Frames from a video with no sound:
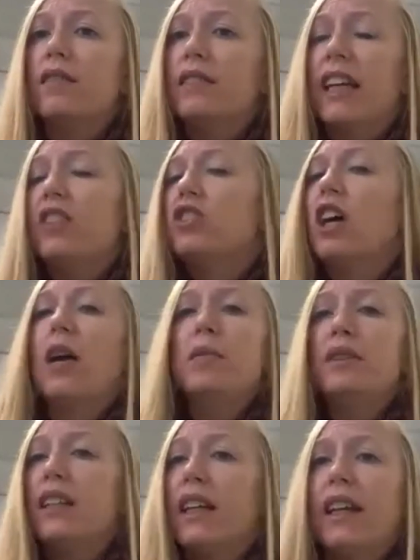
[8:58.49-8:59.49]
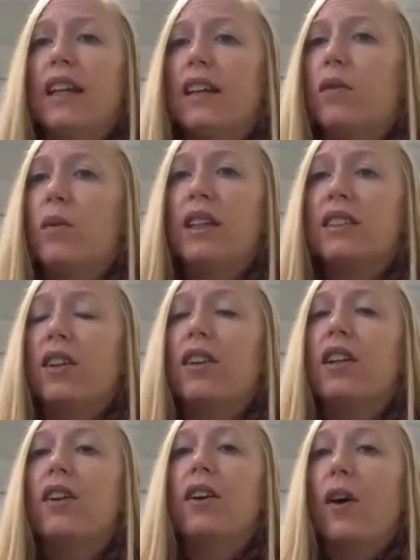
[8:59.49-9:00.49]
day jobs and we
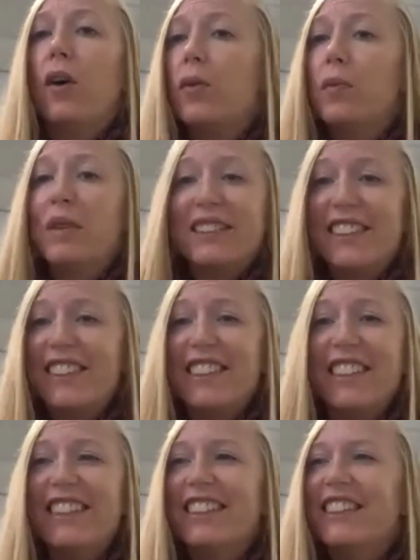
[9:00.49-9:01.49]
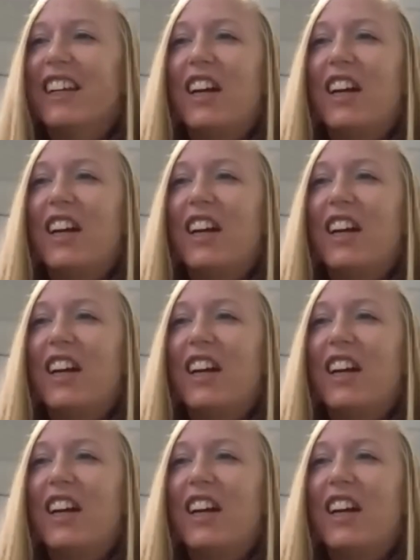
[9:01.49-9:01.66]
started our own businesses.